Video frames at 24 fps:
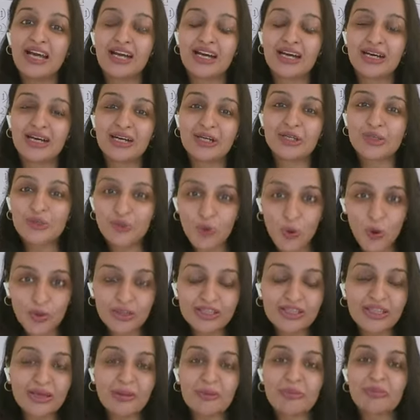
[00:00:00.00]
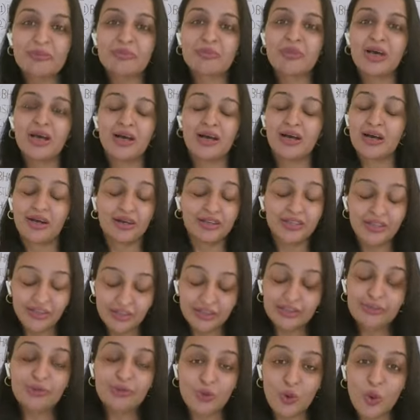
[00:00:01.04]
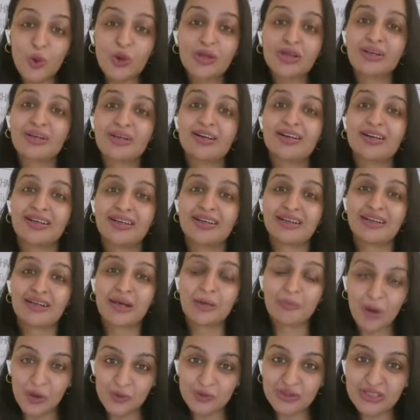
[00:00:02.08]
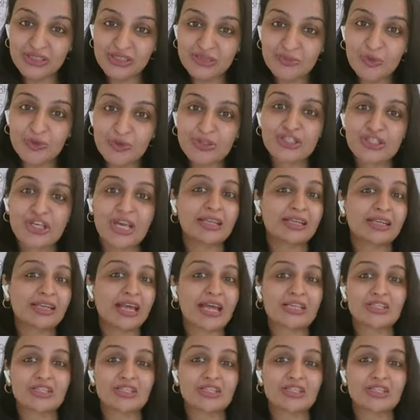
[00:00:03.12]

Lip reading: hear them talk about this project.